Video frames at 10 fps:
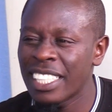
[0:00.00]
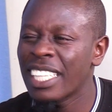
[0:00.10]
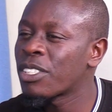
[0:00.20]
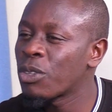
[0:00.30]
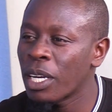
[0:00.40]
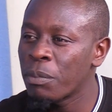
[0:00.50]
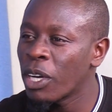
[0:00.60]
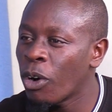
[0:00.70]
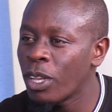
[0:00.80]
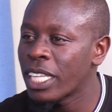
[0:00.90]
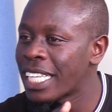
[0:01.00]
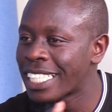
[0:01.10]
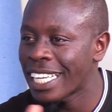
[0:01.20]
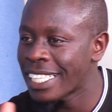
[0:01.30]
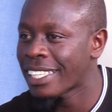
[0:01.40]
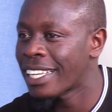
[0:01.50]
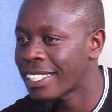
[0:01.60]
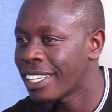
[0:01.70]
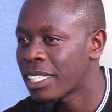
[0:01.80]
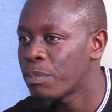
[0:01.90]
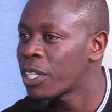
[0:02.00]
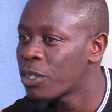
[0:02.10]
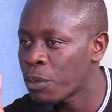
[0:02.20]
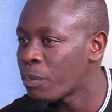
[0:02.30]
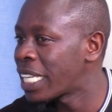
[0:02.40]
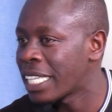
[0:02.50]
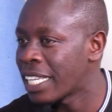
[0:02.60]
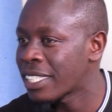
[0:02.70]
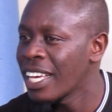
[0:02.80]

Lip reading: Yes, you can be all that less, but not mindless.